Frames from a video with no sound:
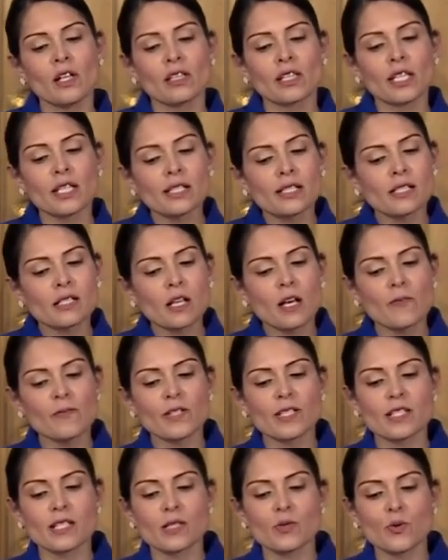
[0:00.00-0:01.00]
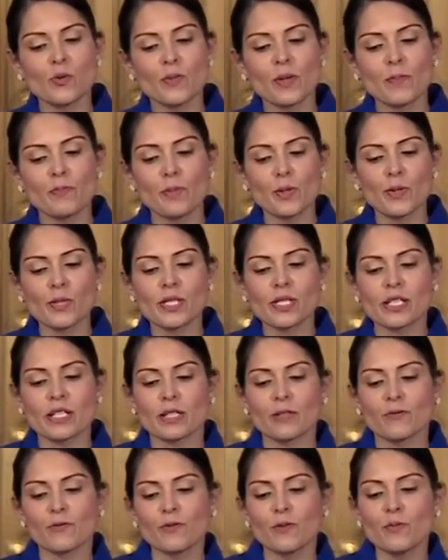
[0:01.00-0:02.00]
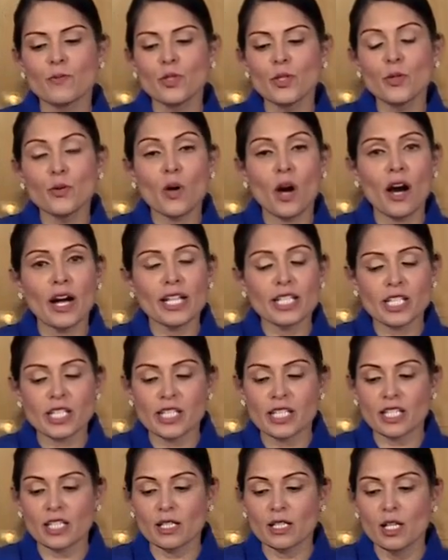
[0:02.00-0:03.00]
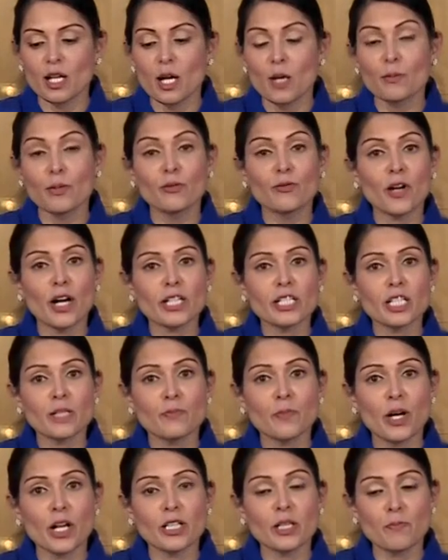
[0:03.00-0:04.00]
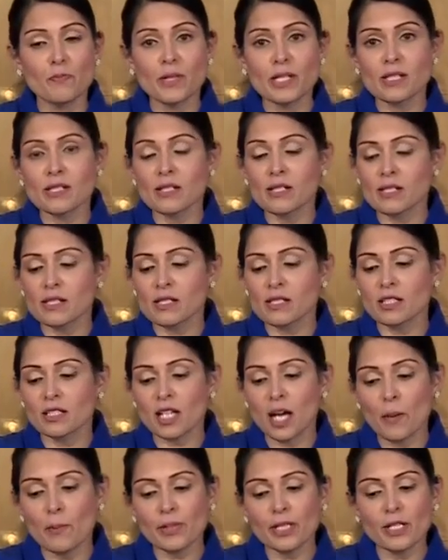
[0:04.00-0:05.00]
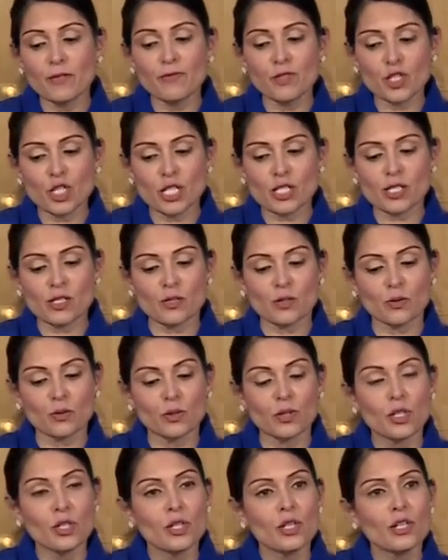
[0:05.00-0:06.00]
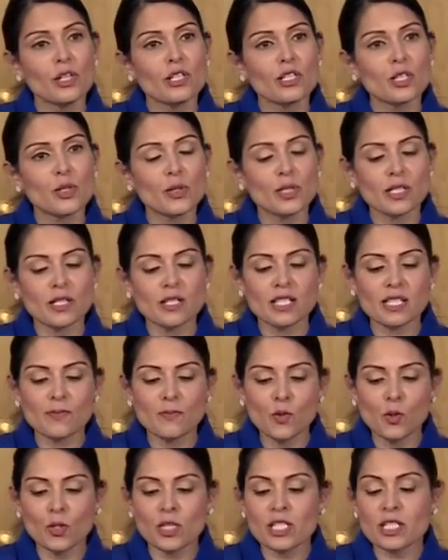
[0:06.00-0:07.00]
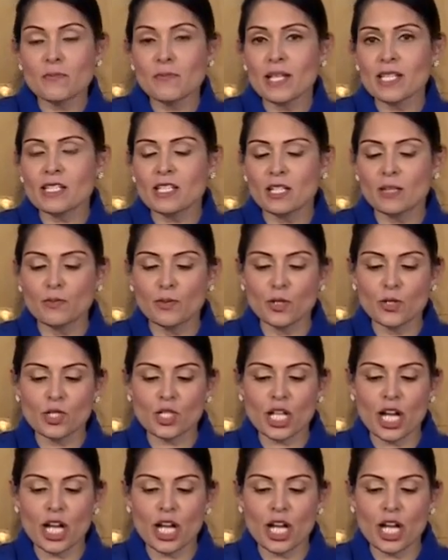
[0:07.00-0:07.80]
These services will be boosted from new IT provided by the business, the company Fujitsu, to assist smaller domestic abuse